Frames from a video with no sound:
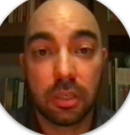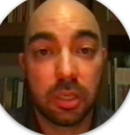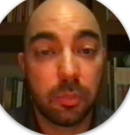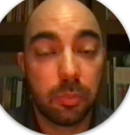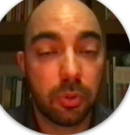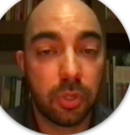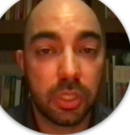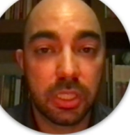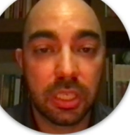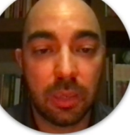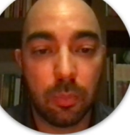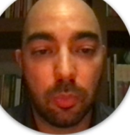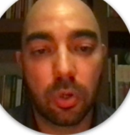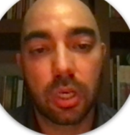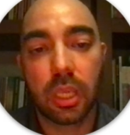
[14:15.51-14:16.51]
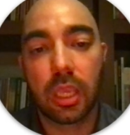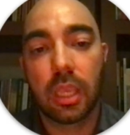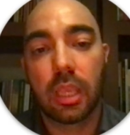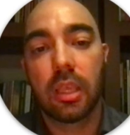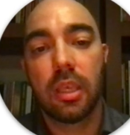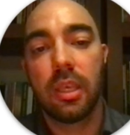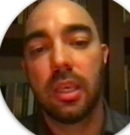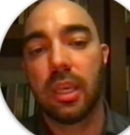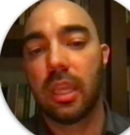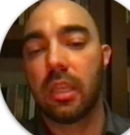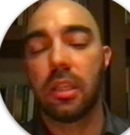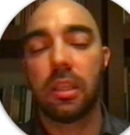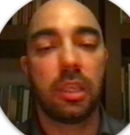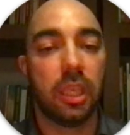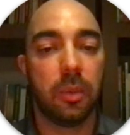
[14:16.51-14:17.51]
components keep working
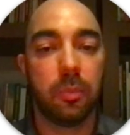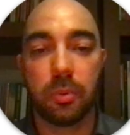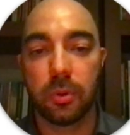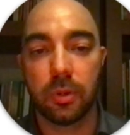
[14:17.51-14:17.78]
and keep